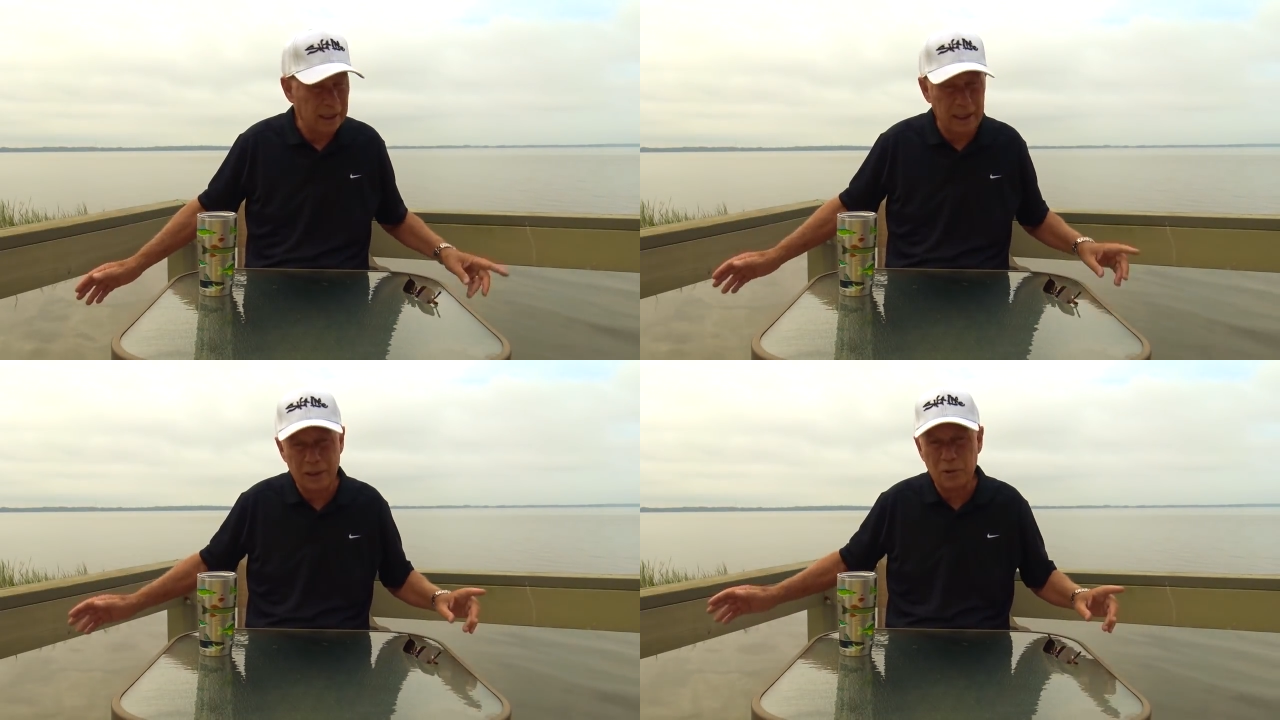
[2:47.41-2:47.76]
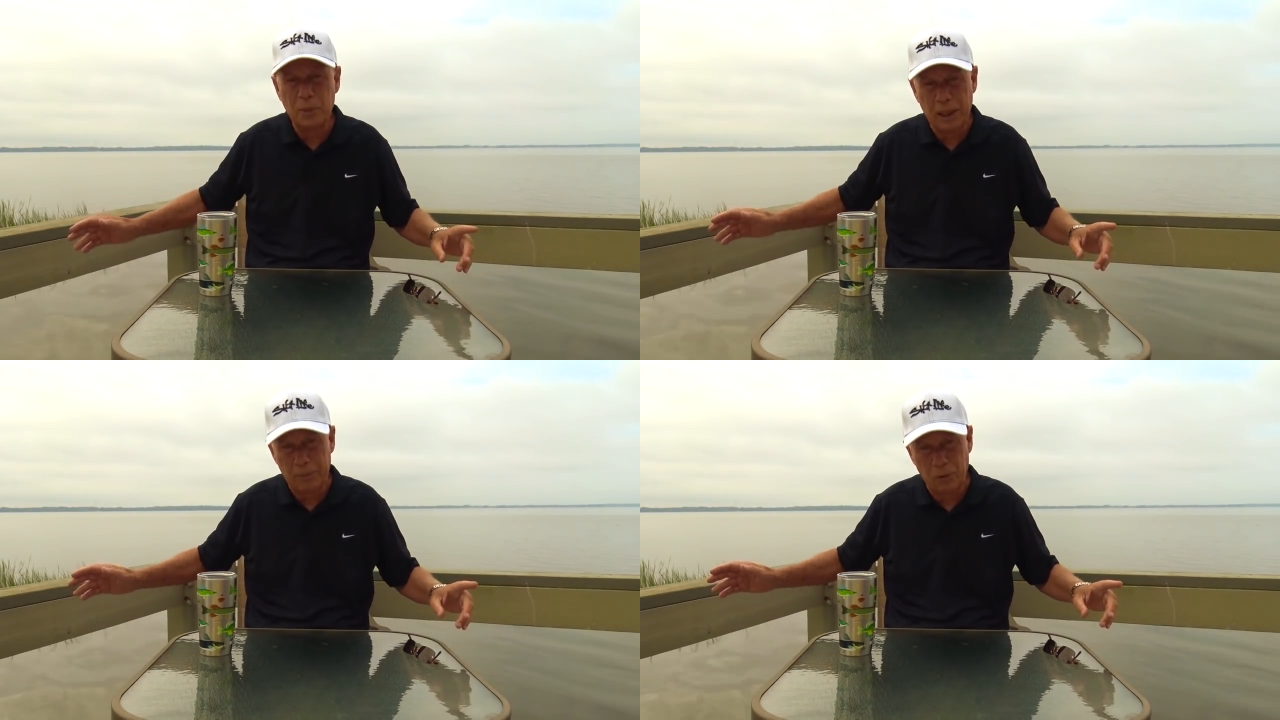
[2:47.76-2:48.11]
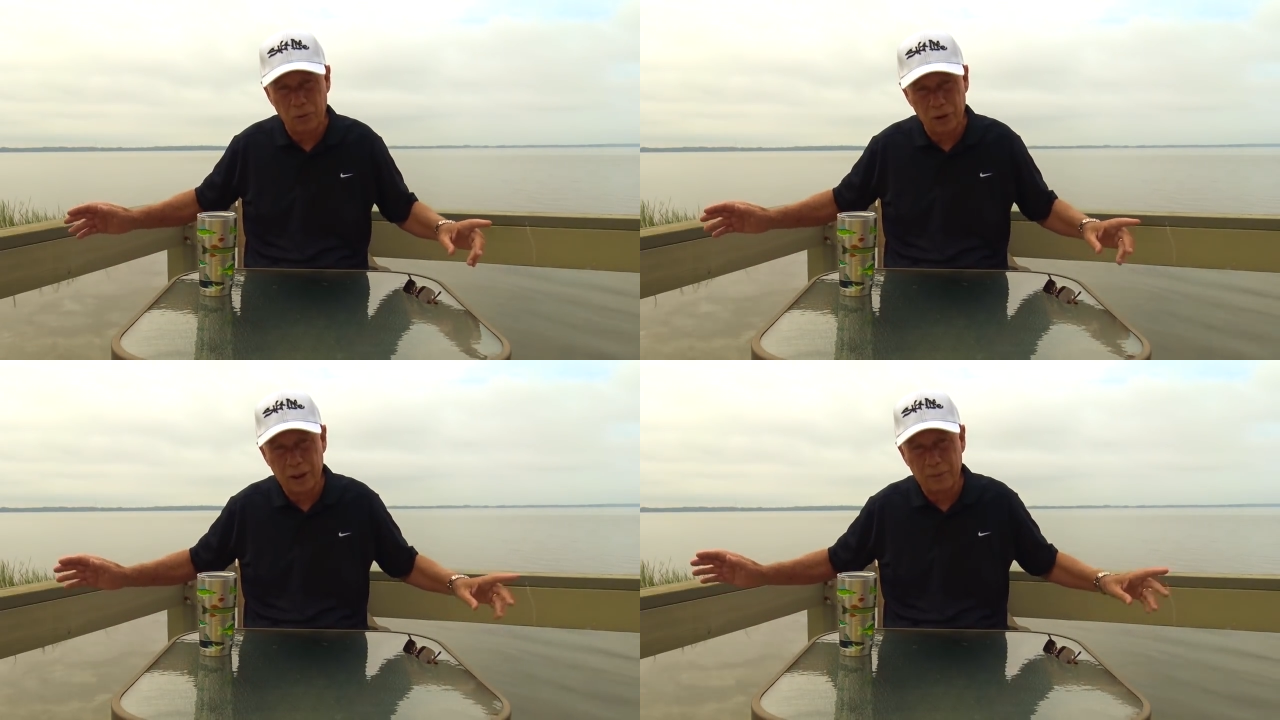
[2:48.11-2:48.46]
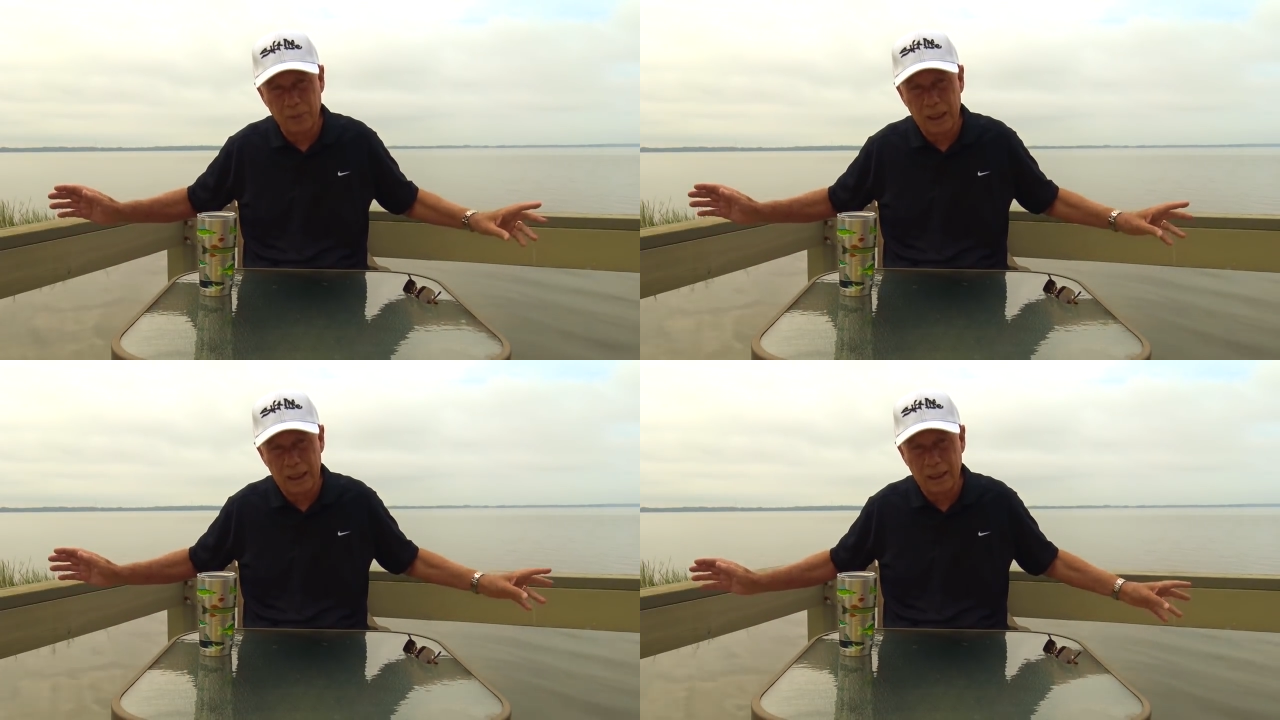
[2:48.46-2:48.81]
against people. We're
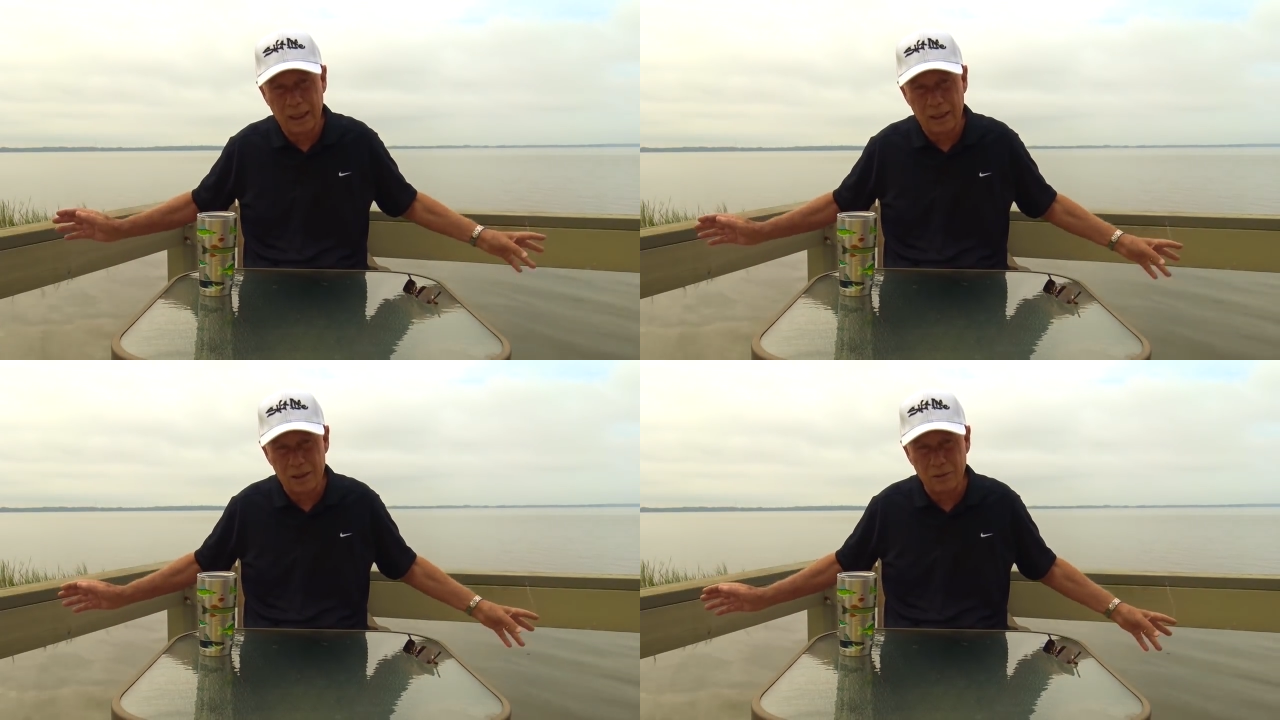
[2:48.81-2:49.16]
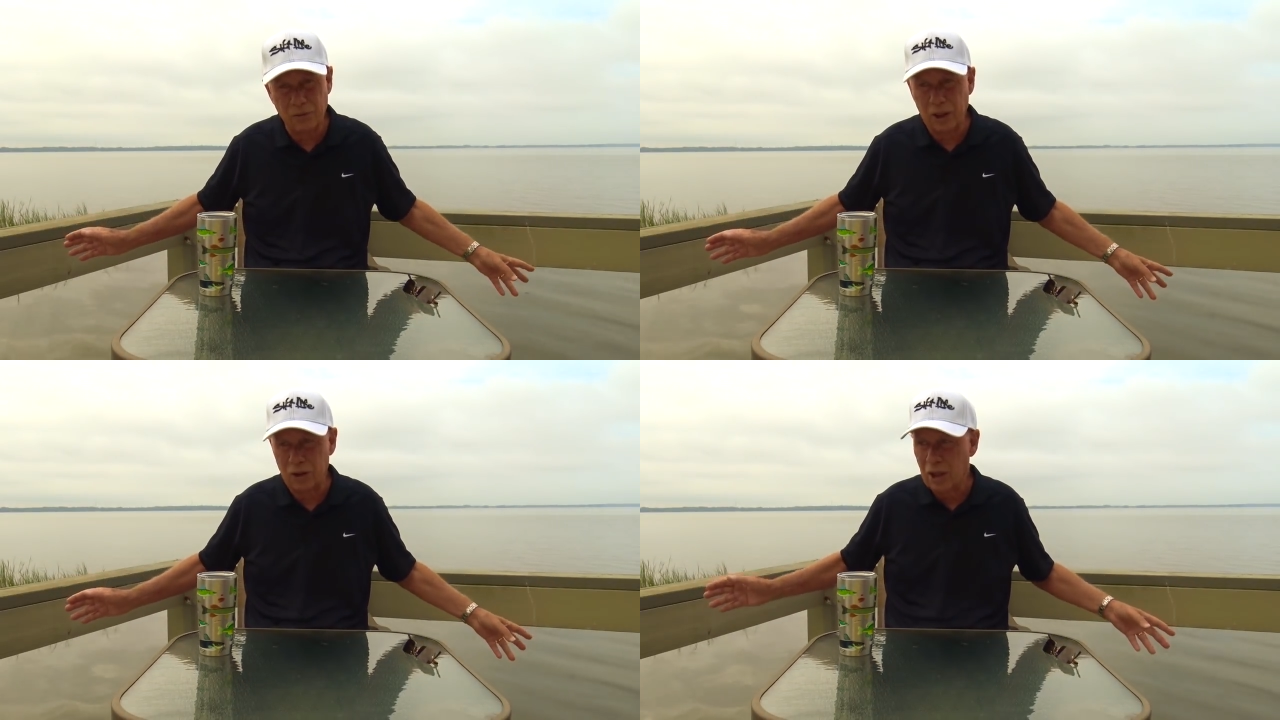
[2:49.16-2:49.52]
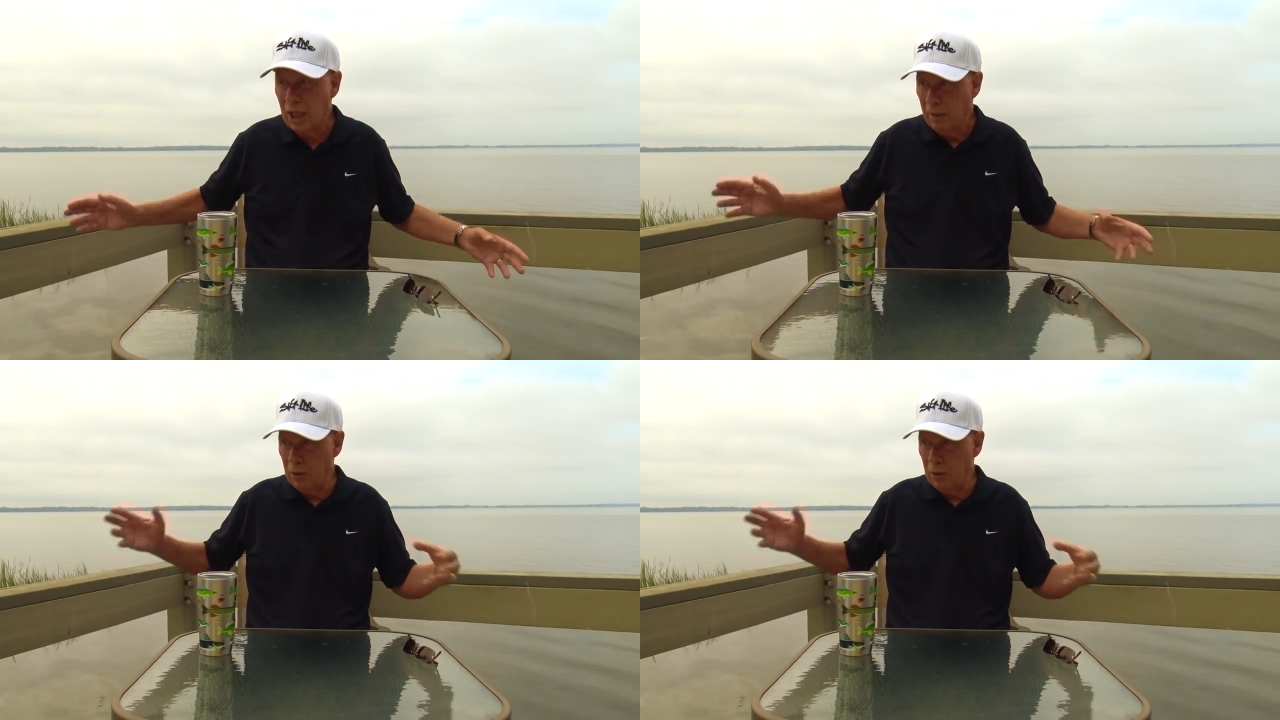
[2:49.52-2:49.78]
competing against the fish.